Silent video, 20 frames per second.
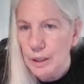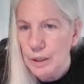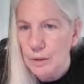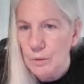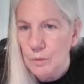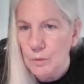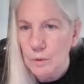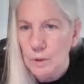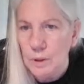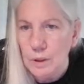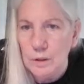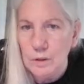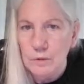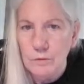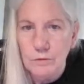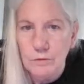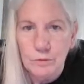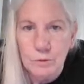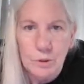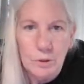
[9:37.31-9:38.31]
and
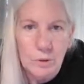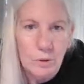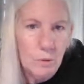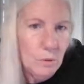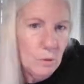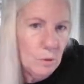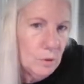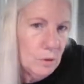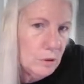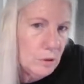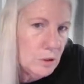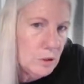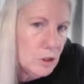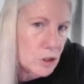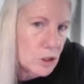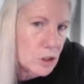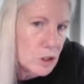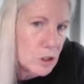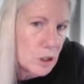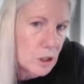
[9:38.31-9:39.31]
1 for
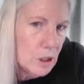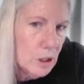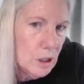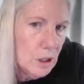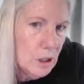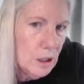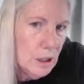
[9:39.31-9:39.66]
orange.